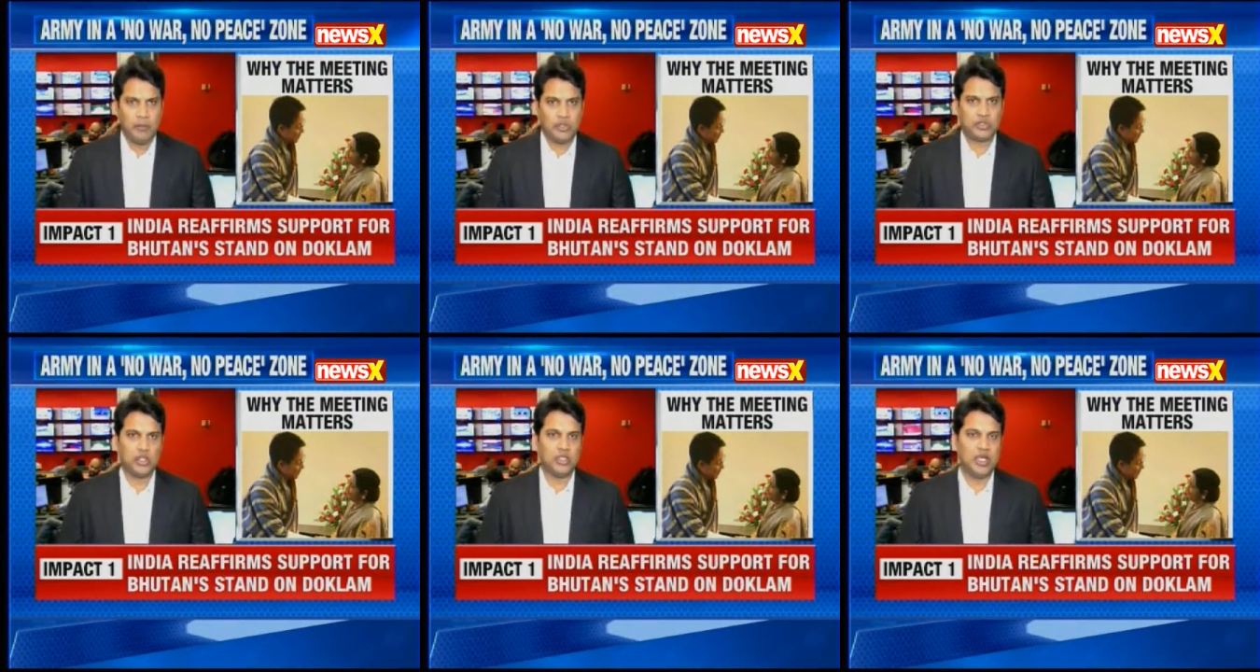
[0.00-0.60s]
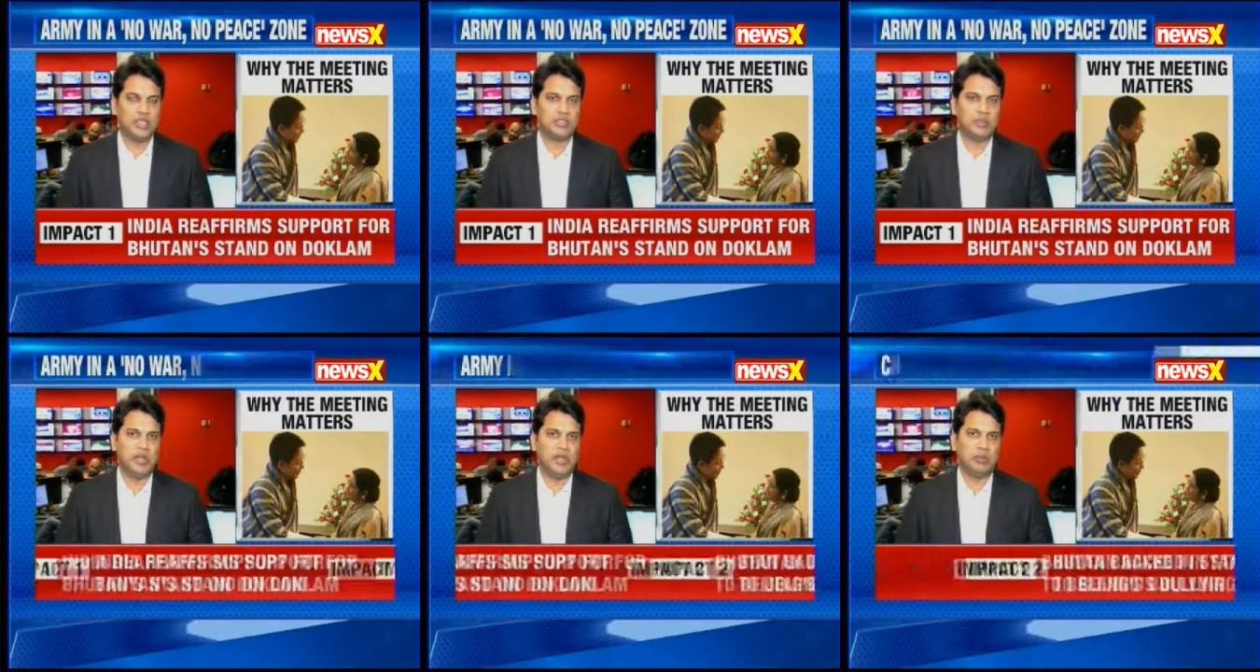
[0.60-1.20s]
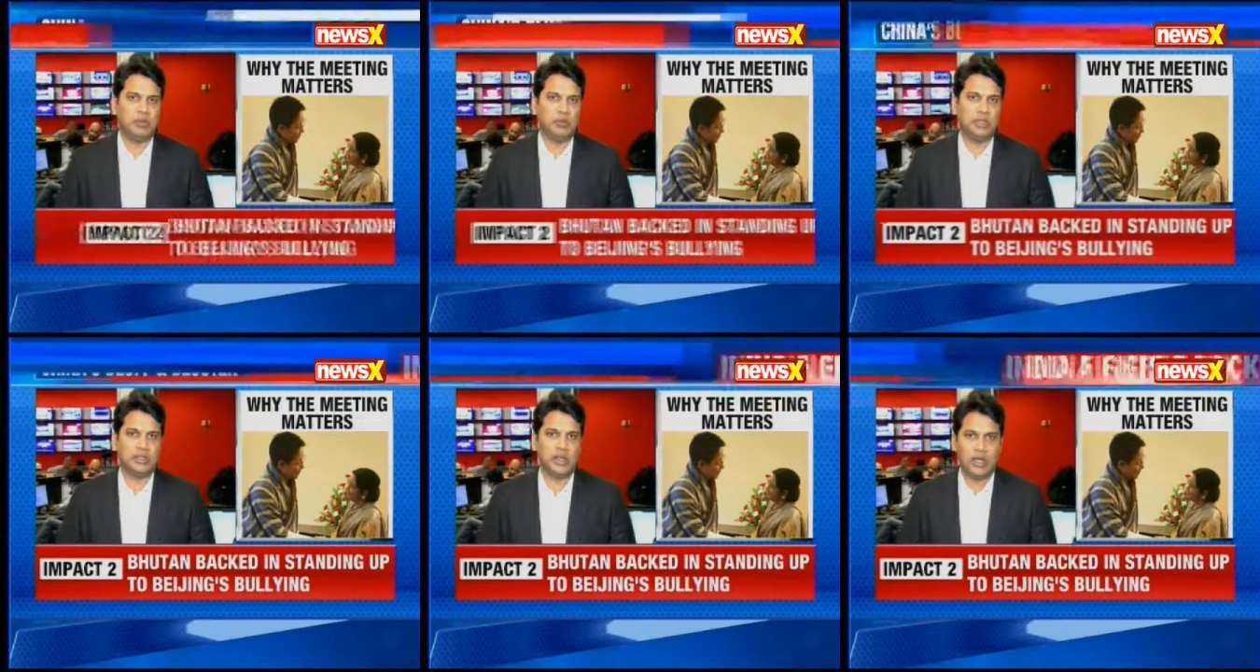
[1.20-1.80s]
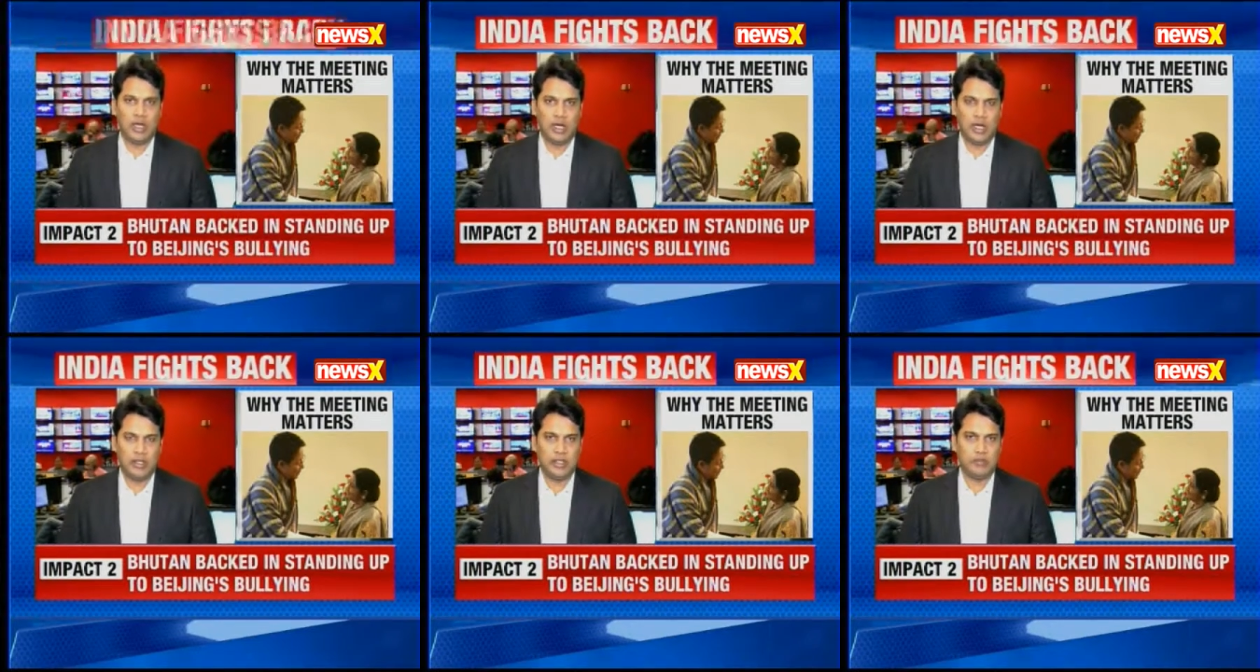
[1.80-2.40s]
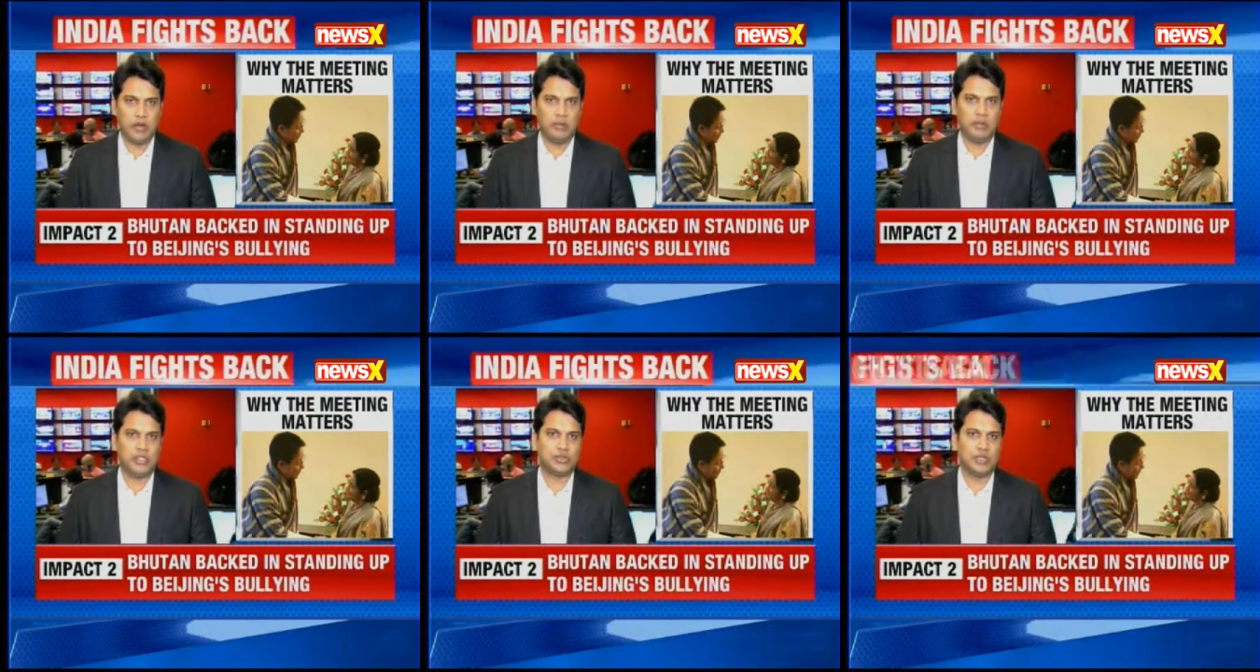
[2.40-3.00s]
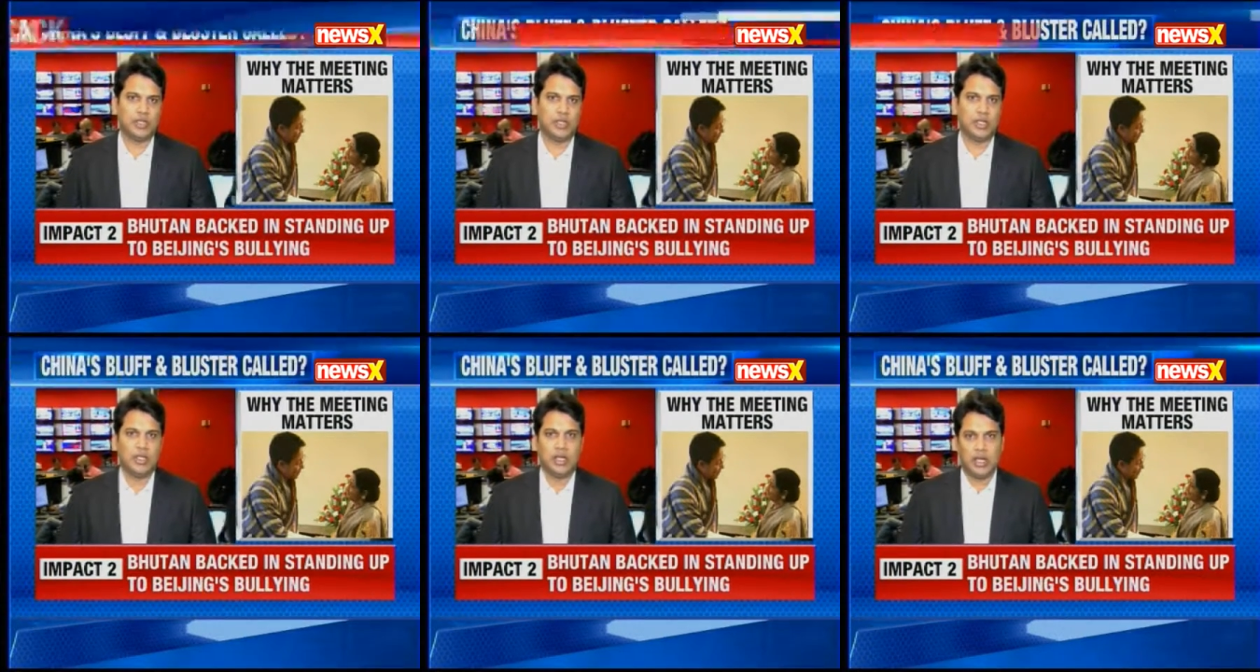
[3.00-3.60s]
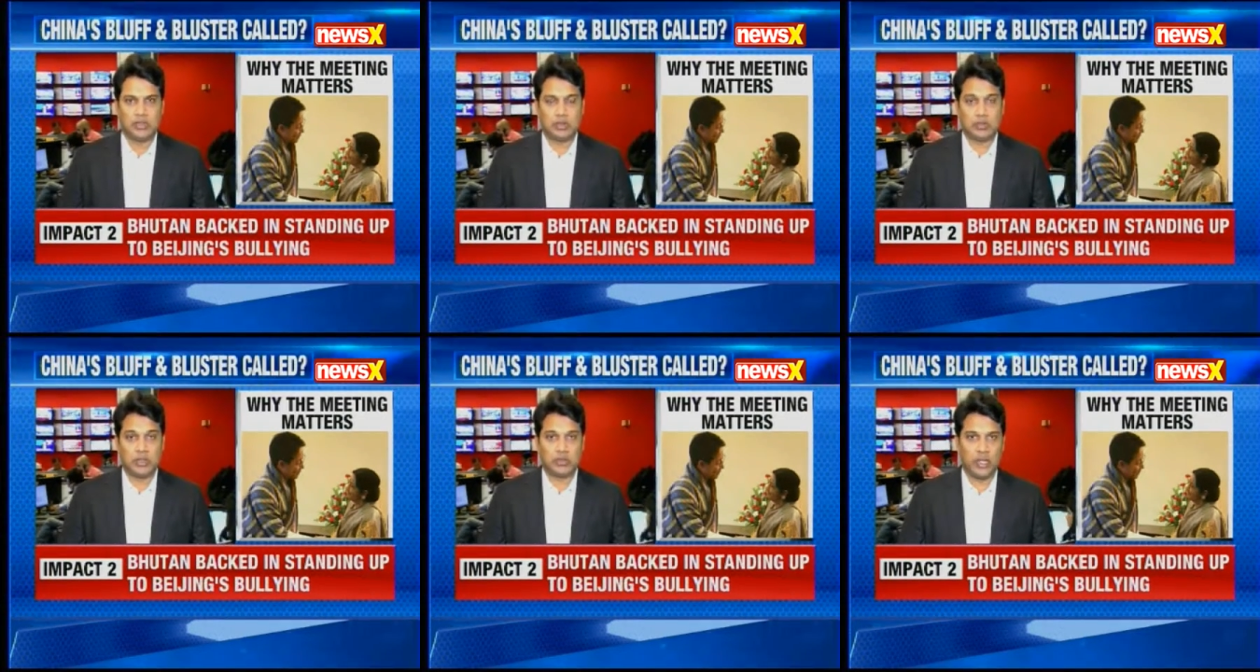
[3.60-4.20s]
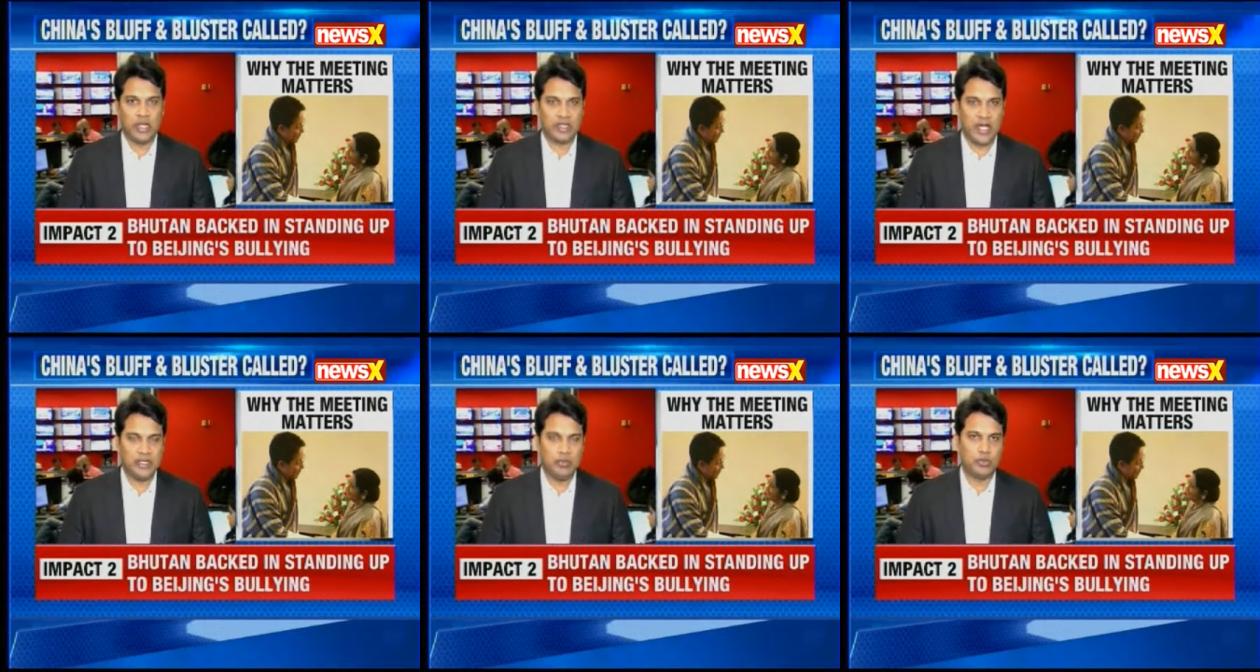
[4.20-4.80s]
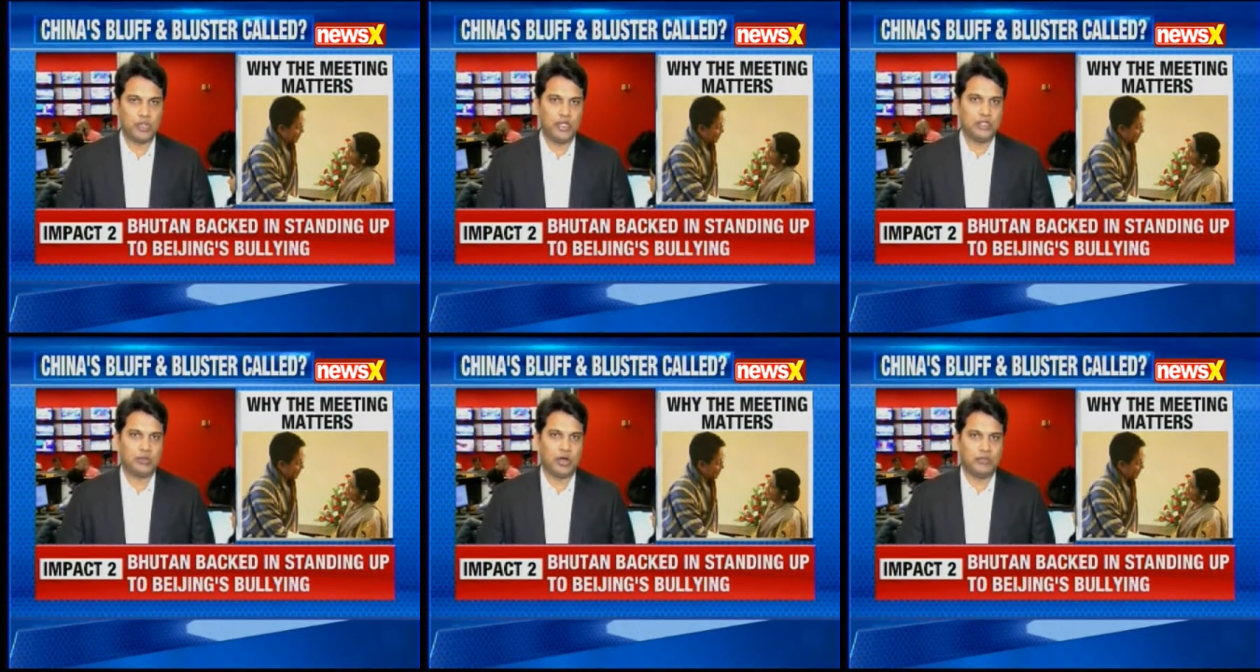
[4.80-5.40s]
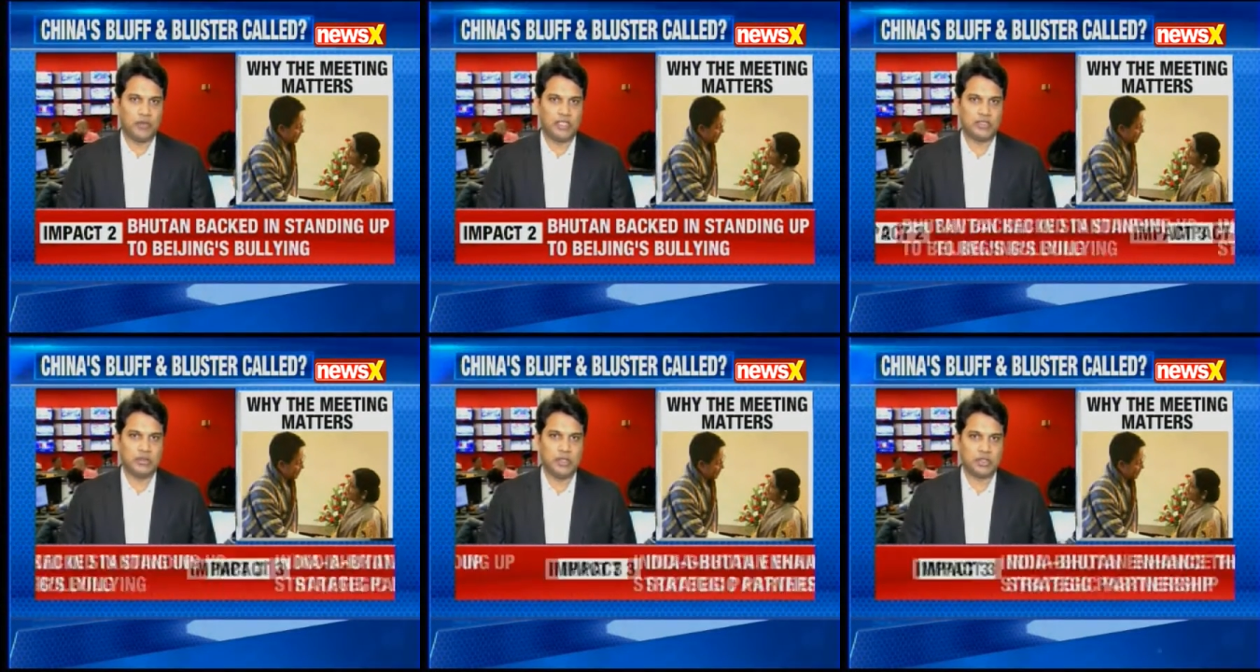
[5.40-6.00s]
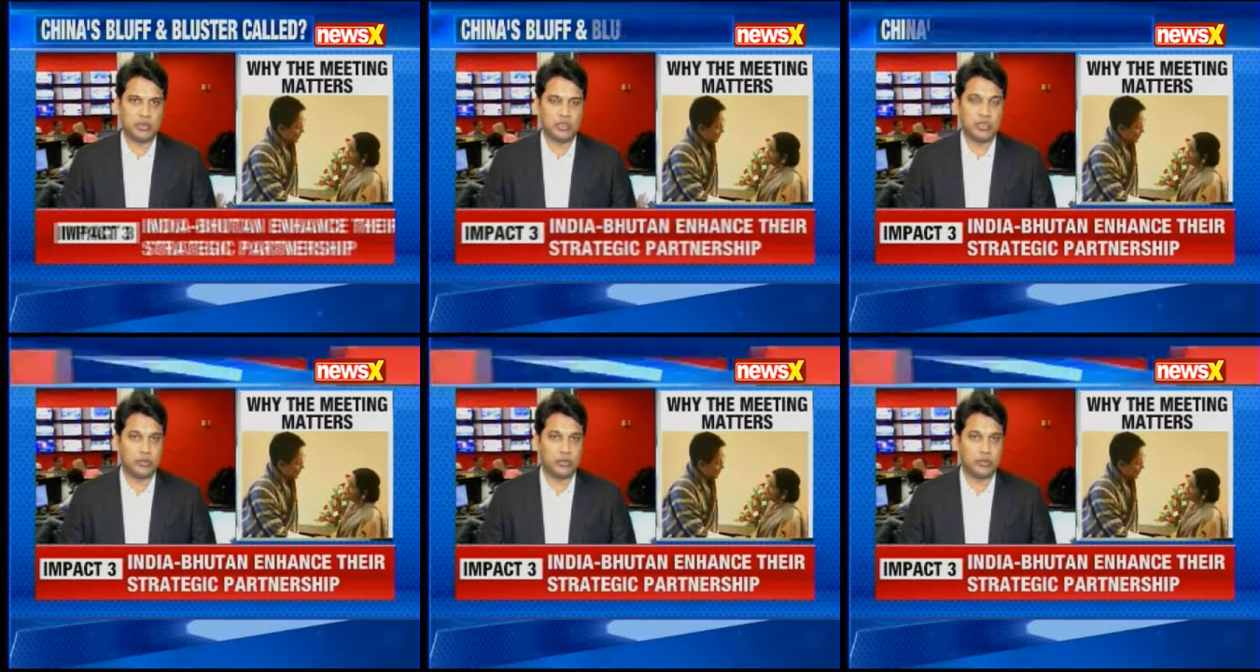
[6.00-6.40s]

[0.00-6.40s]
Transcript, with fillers: But certainly this meeting between Indian Foreign Minister Sushma Swaraj and the Bhutanese Foreign Affairs Minister Mr.